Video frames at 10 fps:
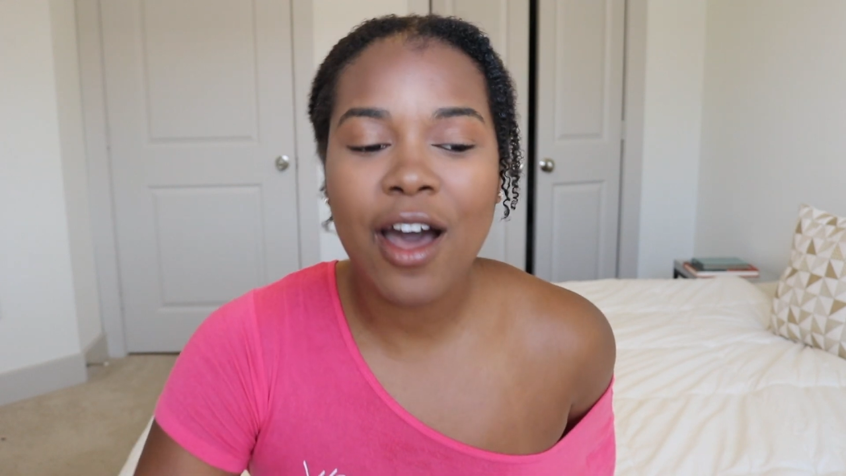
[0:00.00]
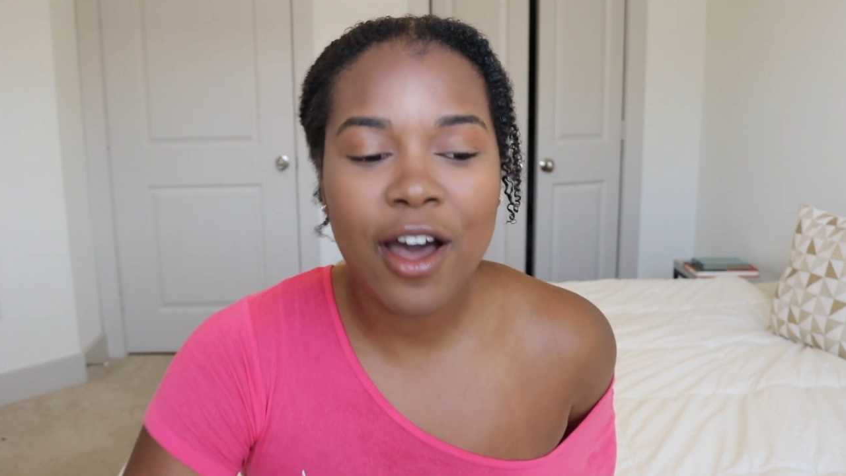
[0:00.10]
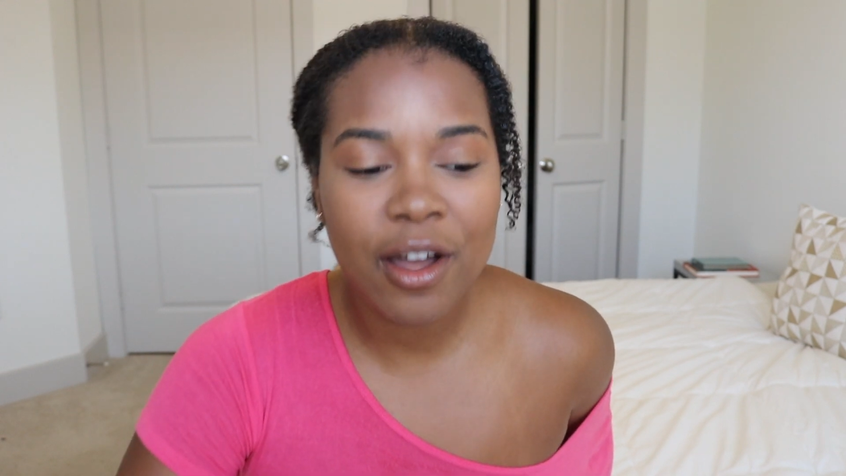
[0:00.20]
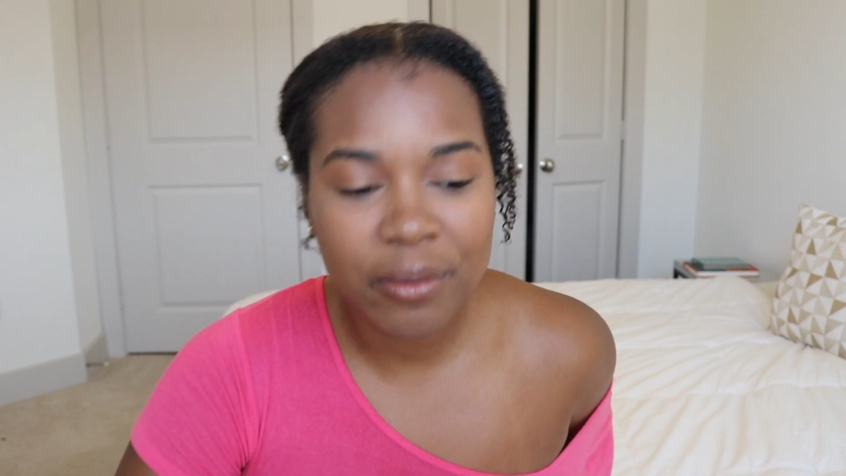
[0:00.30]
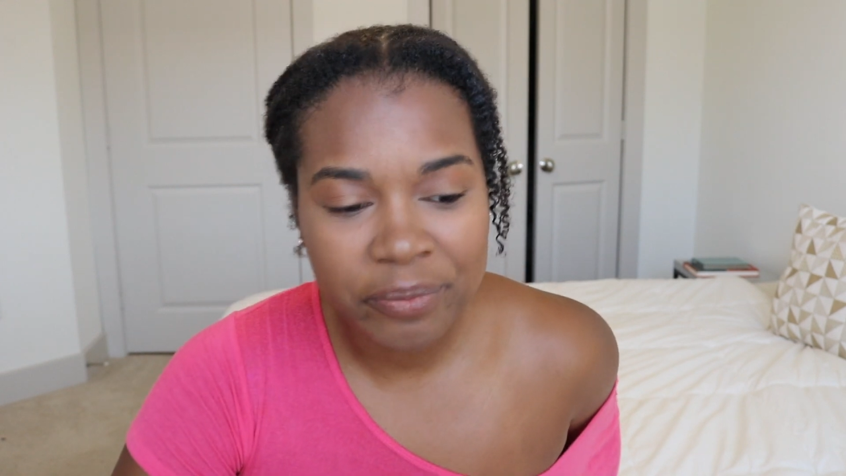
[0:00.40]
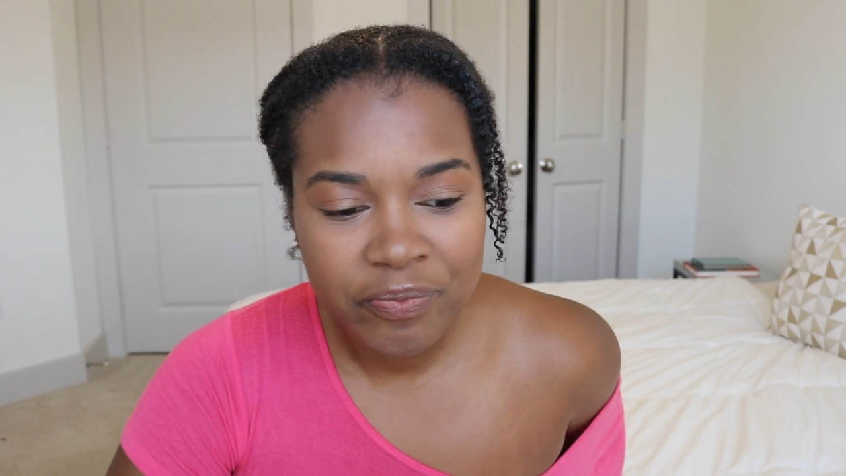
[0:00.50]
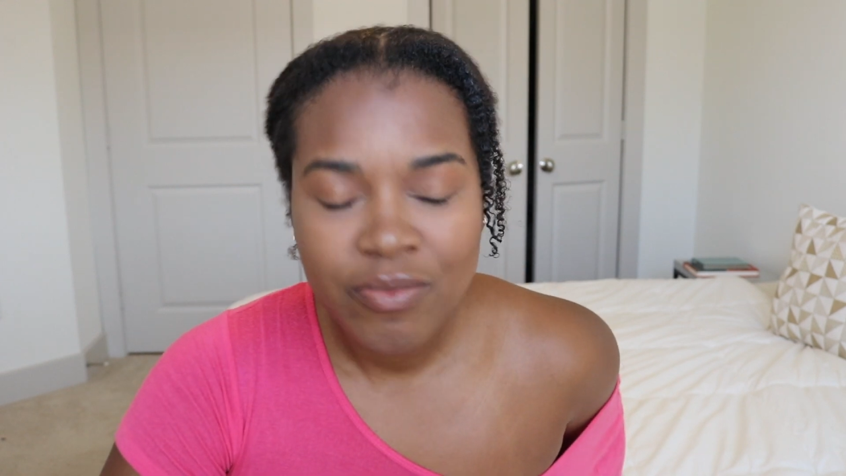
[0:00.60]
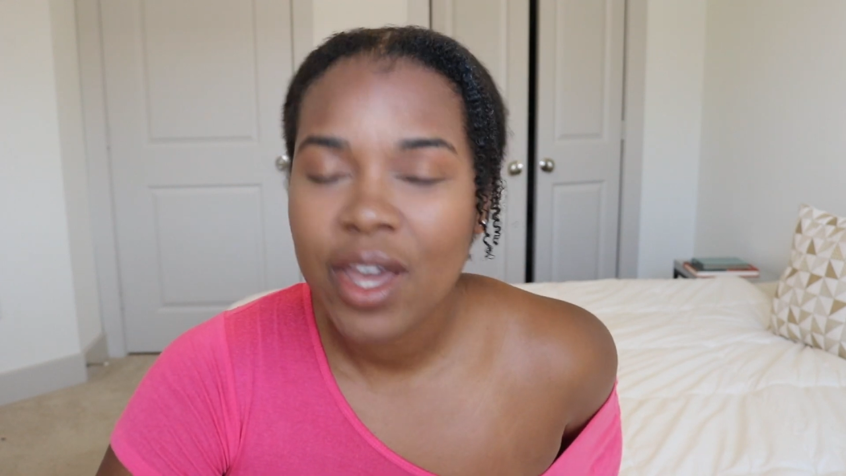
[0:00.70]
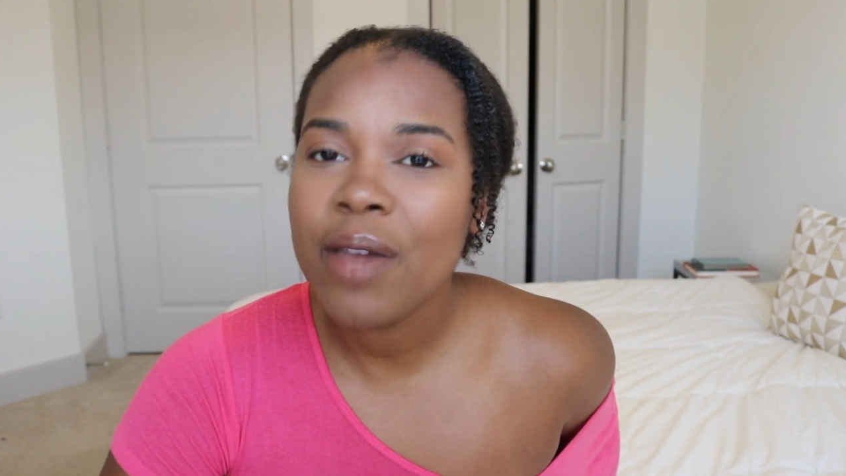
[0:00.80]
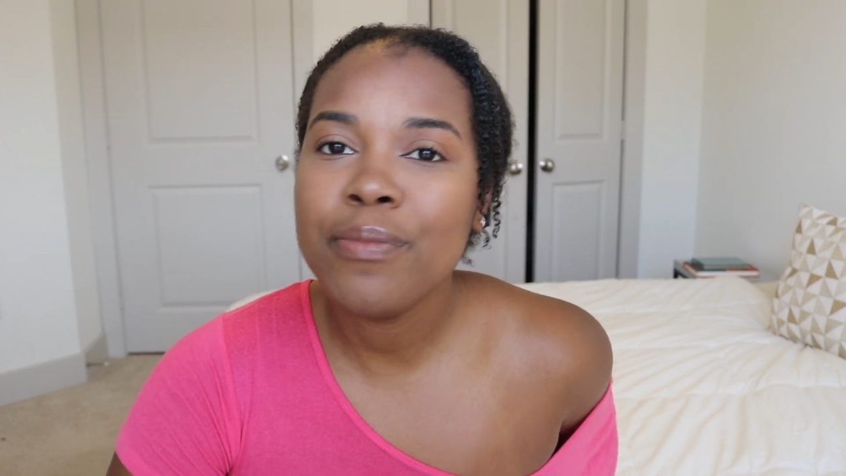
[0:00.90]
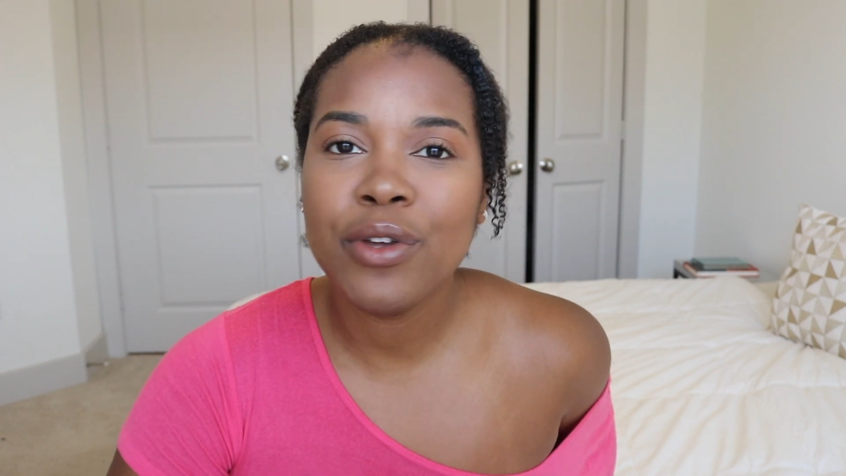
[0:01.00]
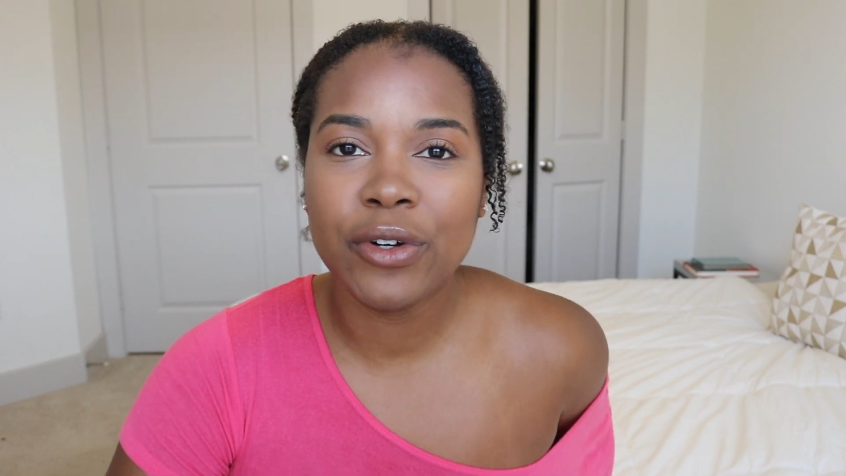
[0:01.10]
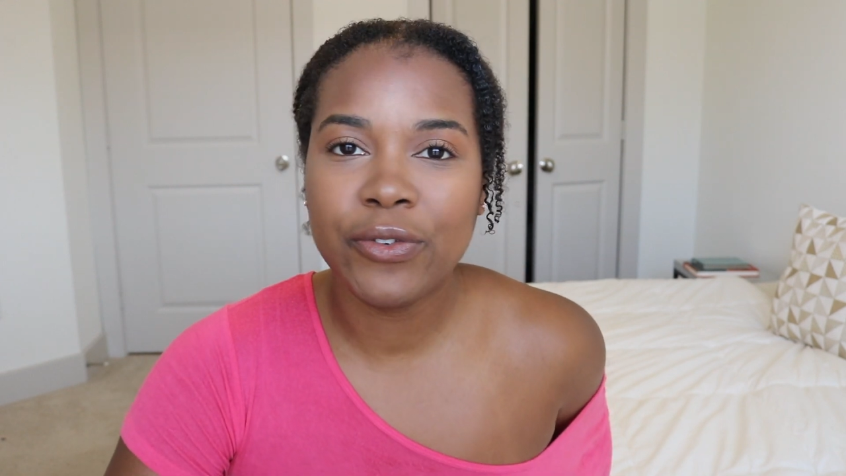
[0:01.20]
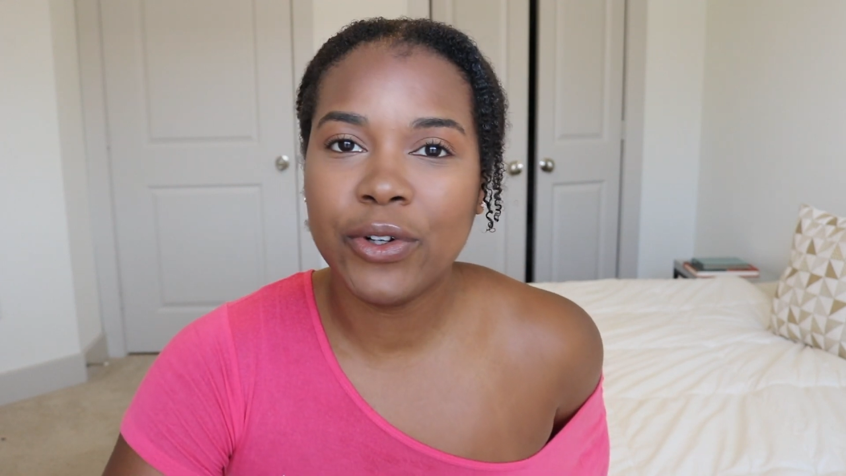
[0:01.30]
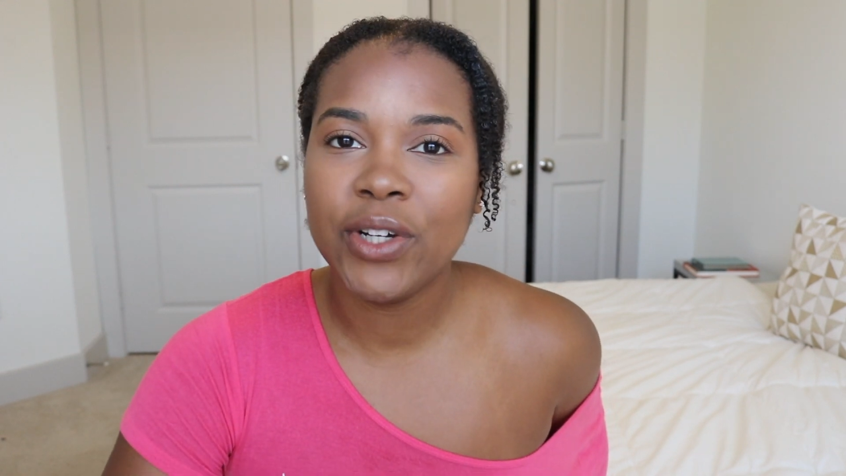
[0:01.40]
and
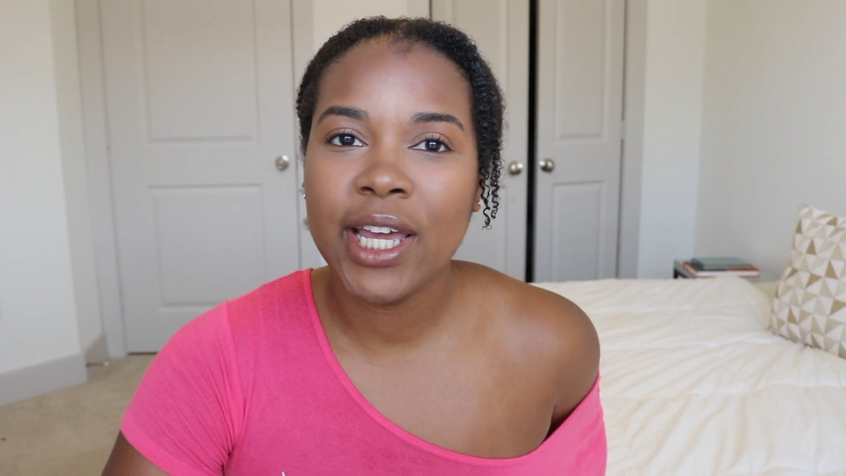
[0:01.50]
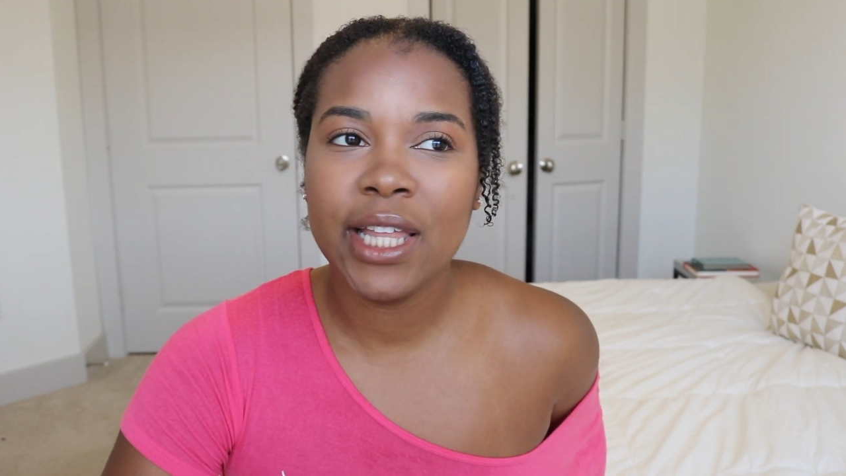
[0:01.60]
beautiful.